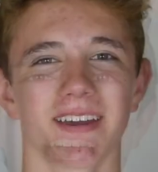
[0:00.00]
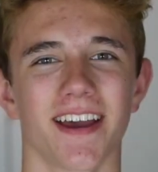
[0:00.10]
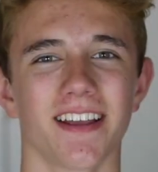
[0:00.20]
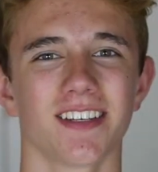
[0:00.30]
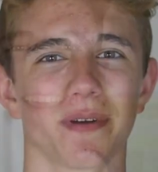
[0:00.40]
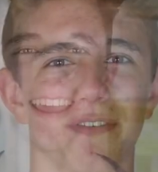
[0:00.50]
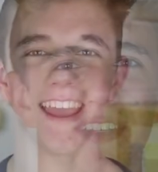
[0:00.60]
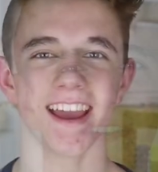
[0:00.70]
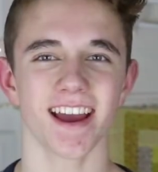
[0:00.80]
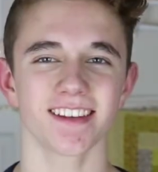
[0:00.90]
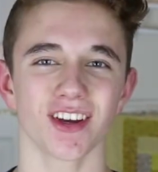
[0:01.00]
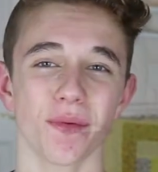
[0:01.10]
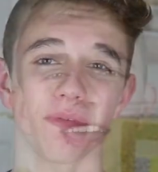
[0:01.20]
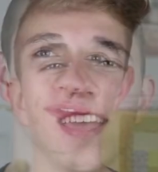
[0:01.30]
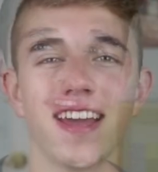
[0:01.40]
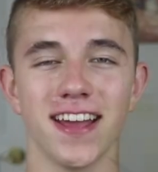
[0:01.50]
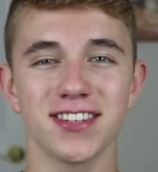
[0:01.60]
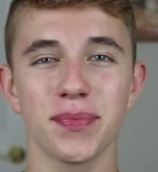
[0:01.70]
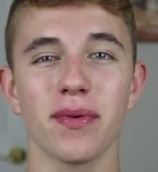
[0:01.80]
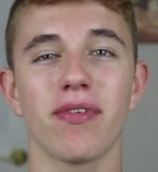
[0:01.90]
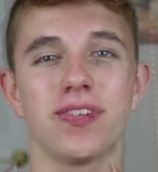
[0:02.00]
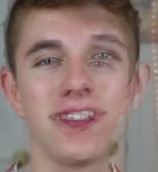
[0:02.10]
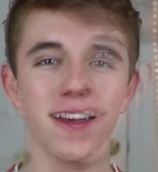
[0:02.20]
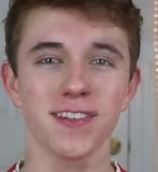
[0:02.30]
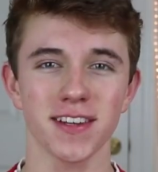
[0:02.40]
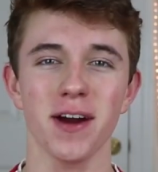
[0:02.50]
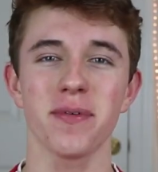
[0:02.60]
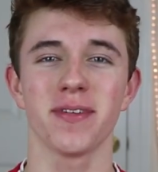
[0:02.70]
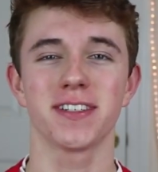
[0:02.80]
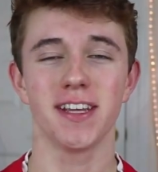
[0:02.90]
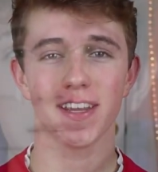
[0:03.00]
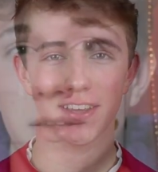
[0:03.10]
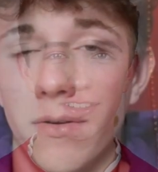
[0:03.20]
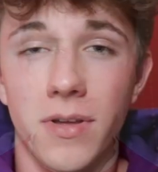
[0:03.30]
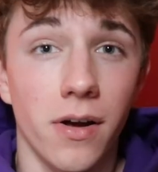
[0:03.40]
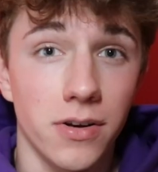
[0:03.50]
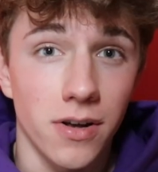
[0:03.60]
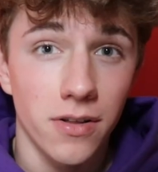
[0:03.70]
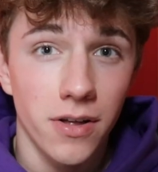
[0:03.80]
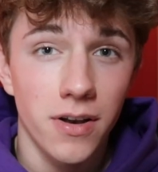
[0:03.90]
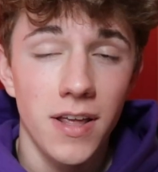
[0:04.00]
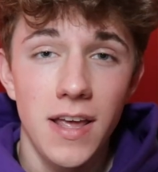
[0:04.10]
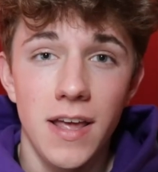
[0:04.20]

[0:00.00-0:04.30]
in March. You've seen me just go through so much of my, you know, young adulthood,